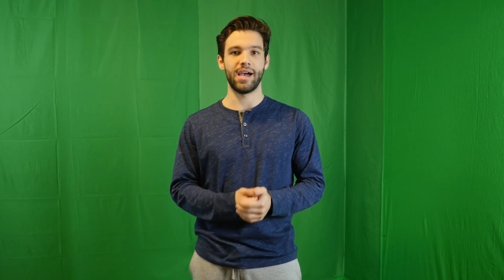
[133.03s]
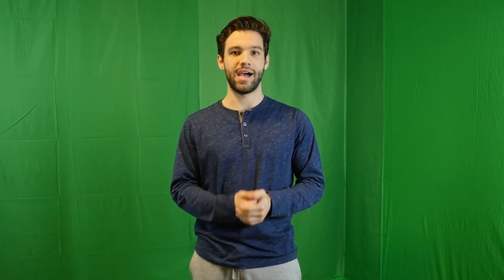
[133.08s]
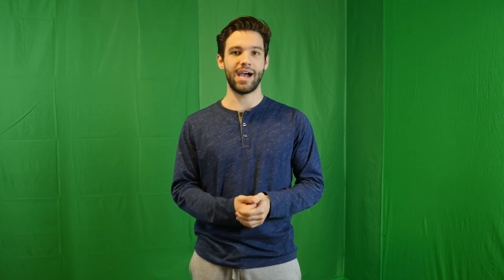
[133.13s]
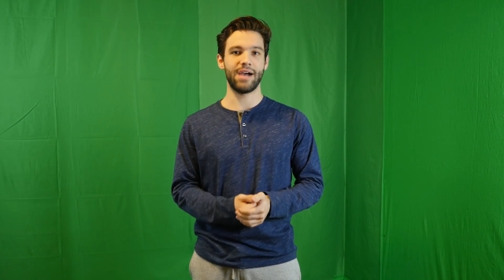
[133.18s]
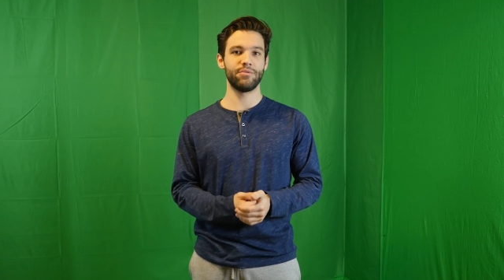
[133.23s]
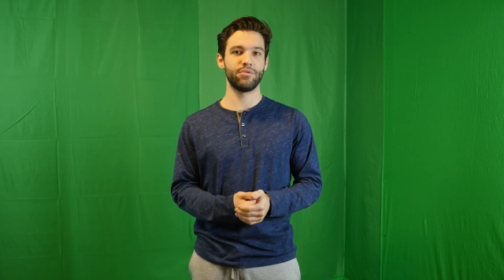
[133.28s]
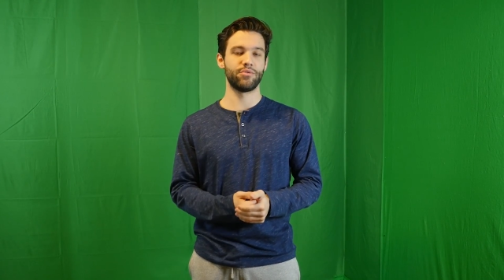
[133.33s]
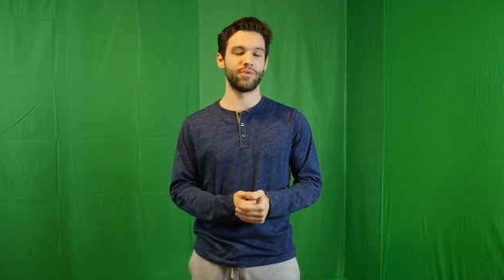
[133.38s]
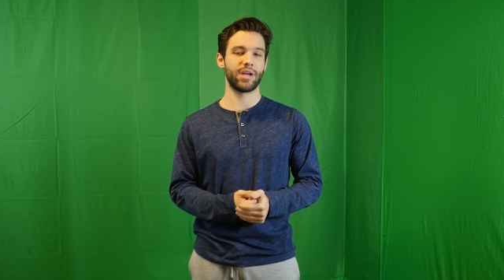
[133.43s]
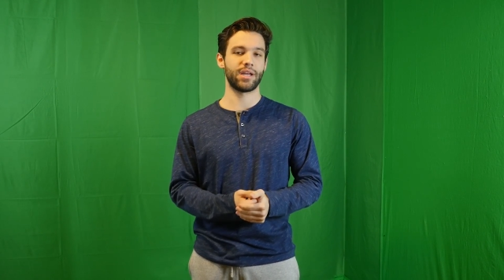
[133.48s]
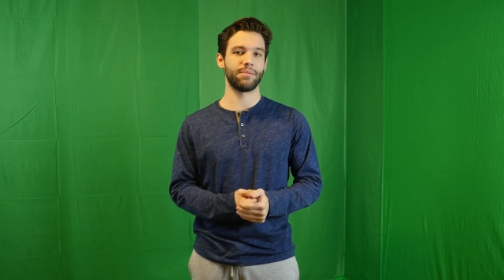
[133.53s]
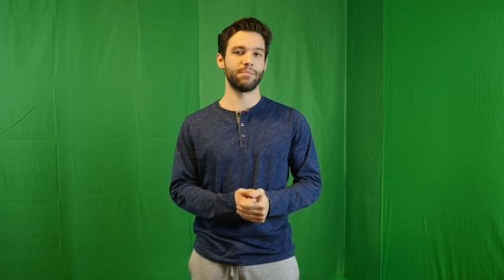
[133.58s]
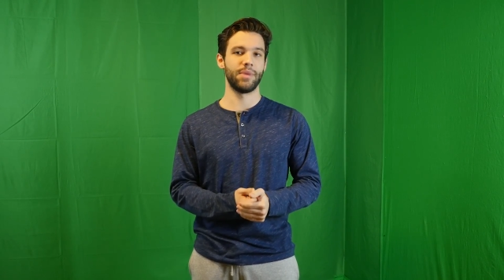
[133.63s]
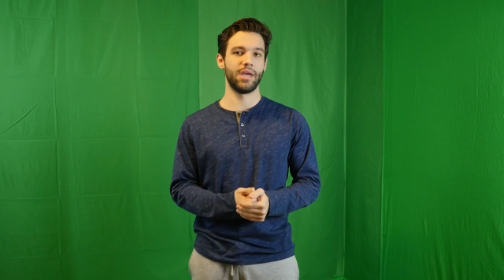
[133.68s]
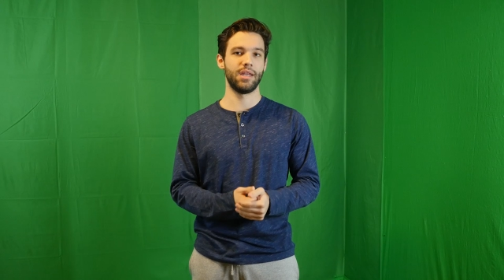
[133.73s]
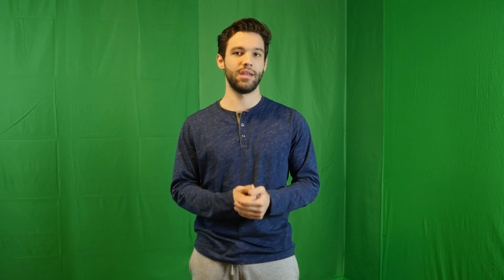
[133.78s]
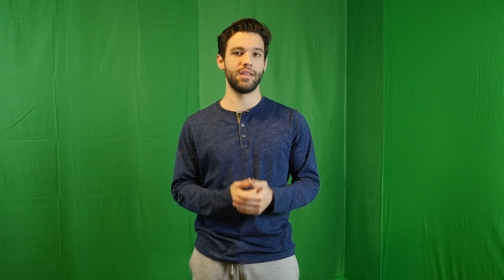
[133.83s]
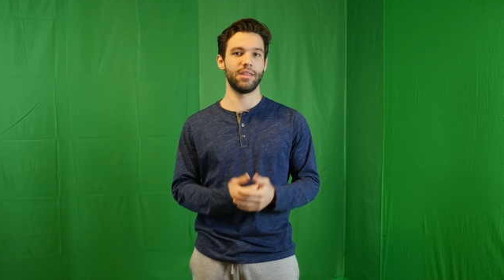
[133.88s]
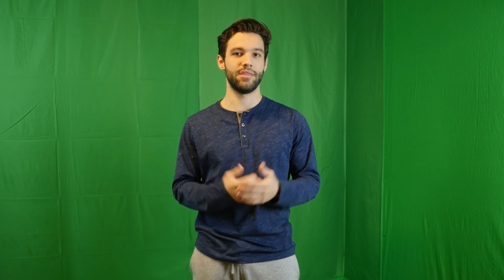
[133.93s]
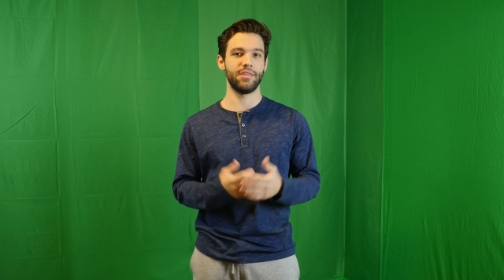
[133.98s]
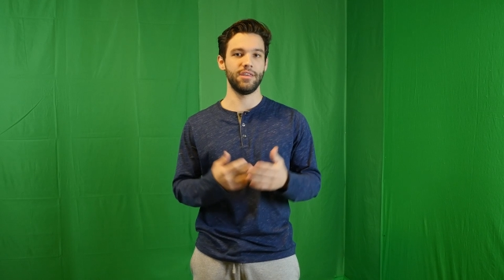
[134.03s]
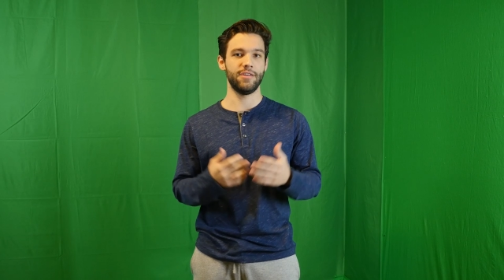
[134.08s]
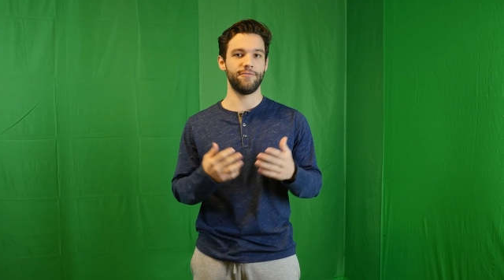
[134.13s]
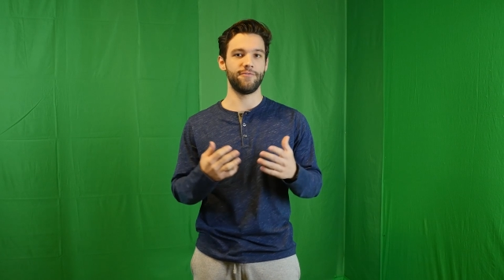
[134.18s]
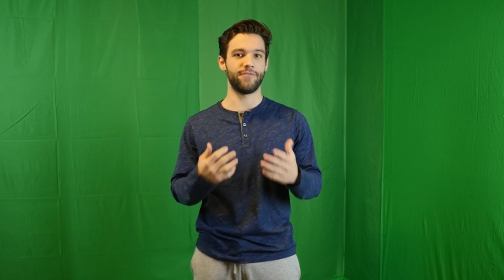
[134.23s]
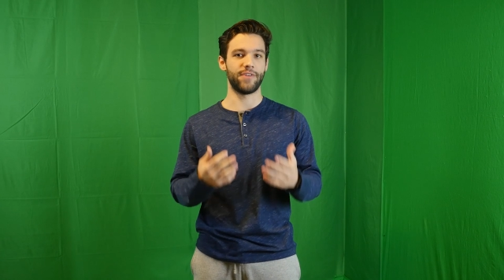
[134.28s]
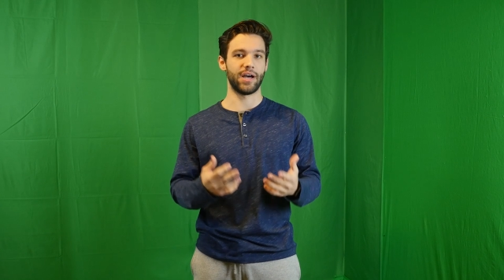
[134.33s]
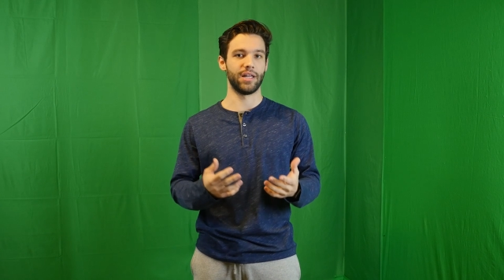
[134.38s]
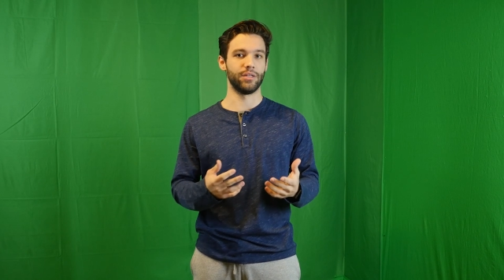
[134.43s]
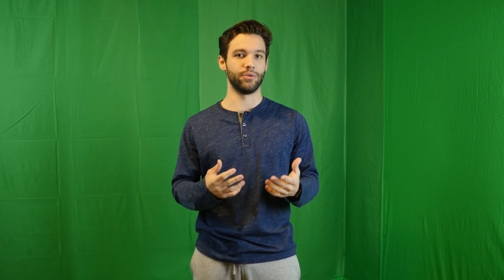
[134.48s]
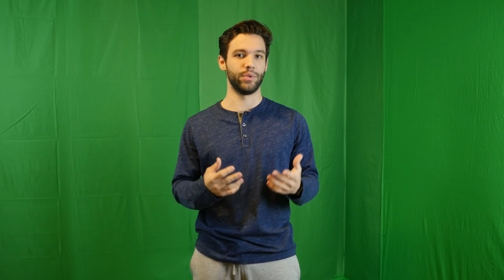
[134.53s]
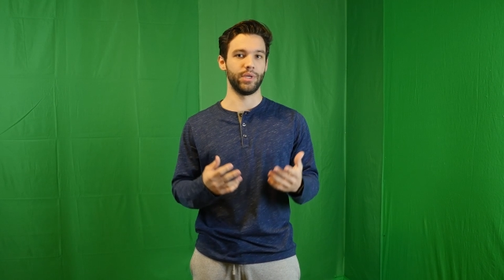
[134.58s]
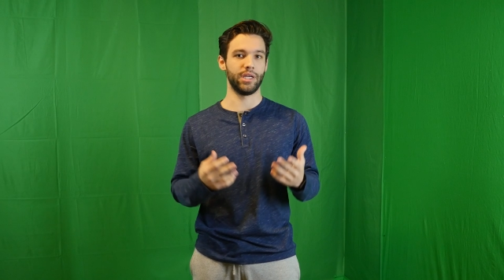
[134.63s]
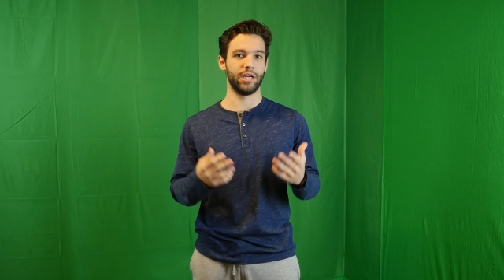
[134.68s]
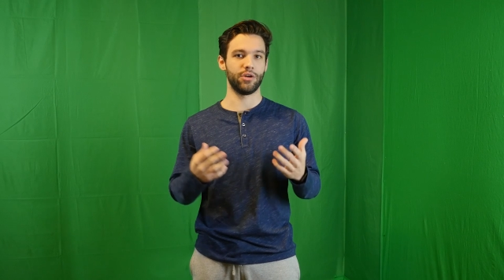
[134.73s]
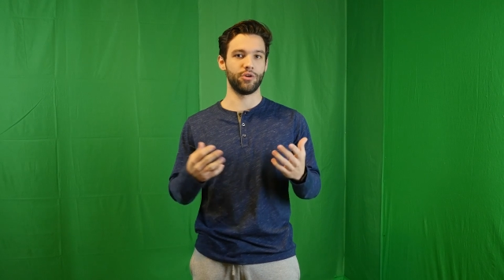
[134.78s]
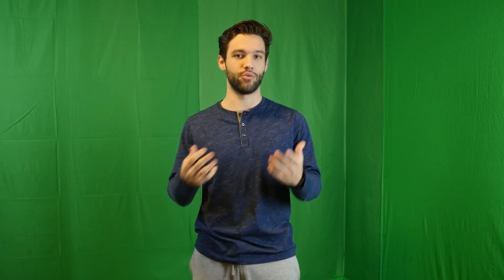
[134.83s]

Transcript: I would recommend the following